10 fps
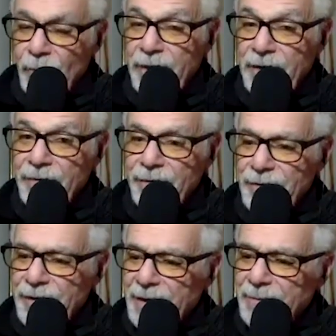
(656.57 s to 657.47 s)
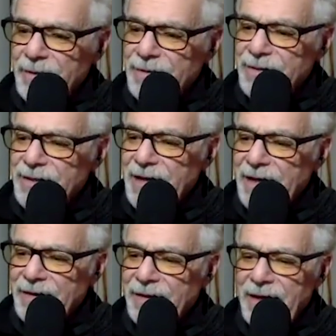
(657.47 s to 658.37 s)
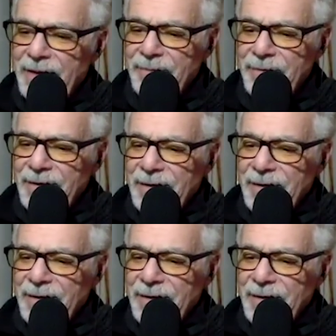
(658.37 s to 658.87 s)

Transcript: whatever them is, that them